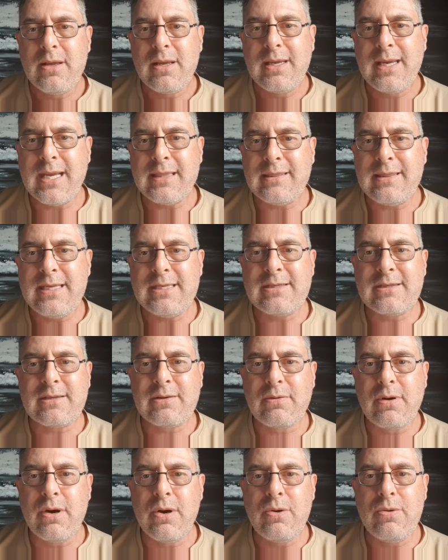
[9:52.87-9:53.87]
get this
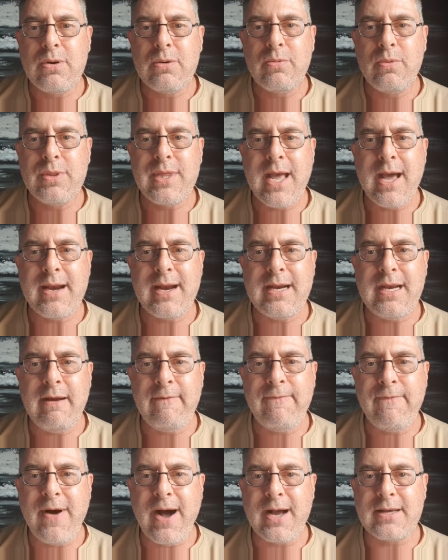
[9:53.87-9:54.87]
through without any
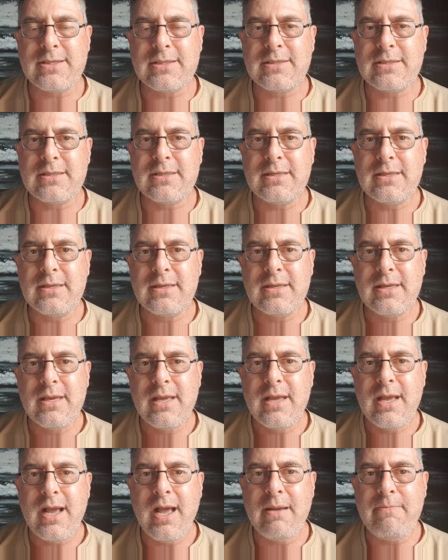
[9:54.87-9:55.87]
fuss
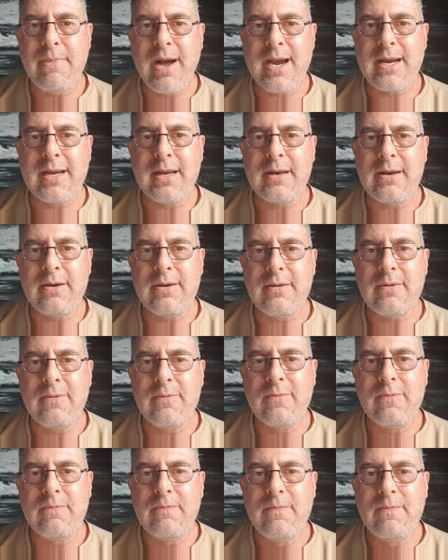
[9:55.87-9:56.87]
and make it
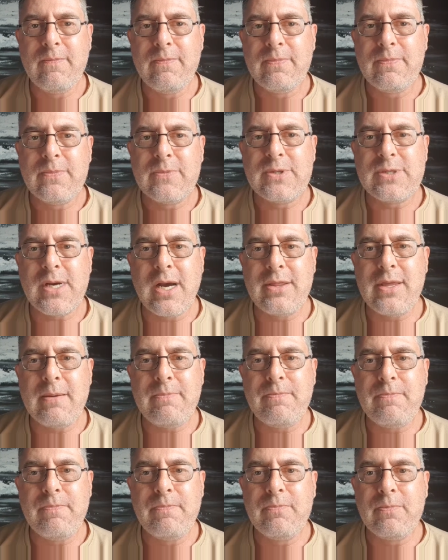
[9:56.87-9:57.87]
so
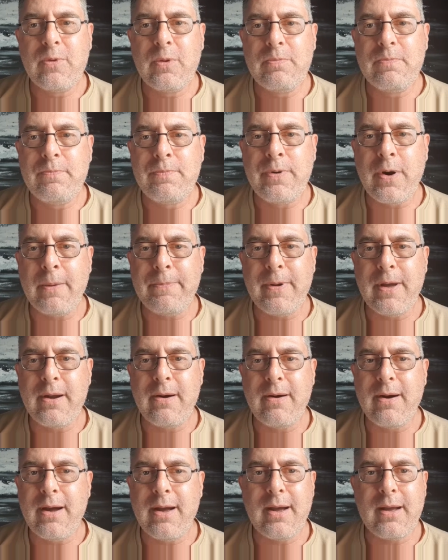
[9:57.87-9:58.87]
that
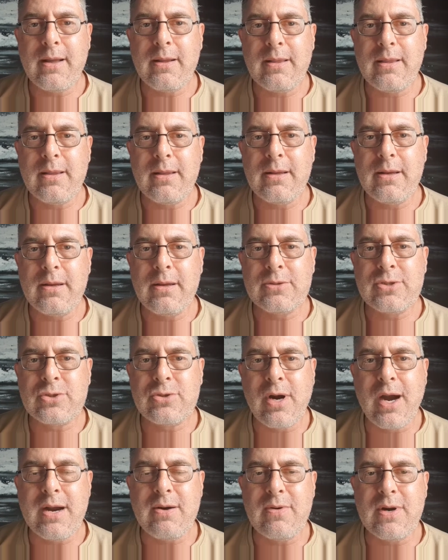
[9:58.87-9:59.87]
proper
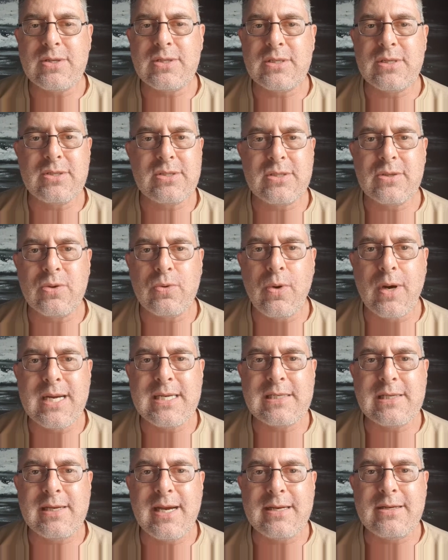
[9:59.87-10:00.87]
Australian residents and
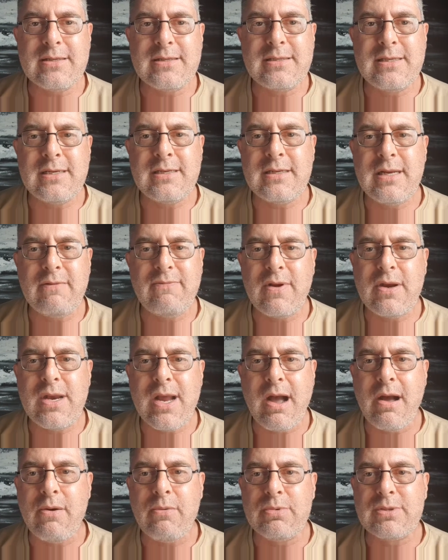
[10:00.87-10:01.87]
Queenslanders didn't even
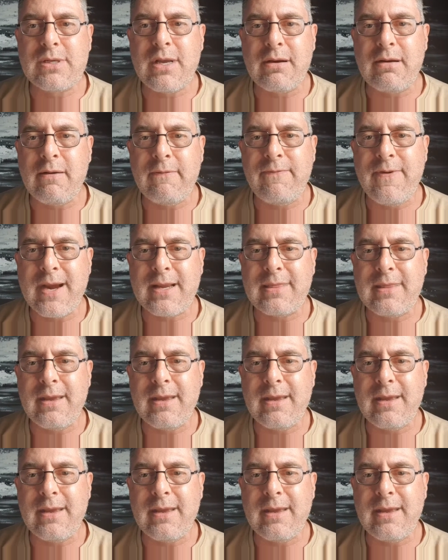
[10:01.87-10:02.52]
know it was going to affect